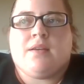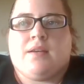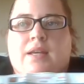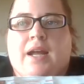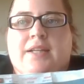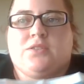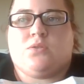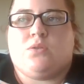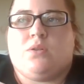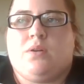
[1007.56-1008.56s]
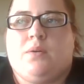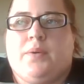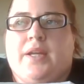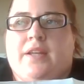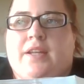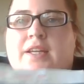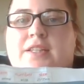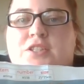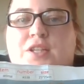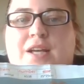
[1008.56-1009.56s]
in high school, in
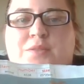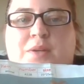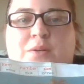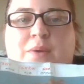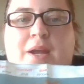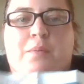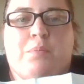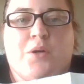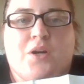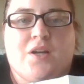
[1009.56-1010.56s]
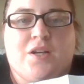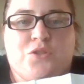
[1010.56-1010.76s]
English class, we had to write a book, a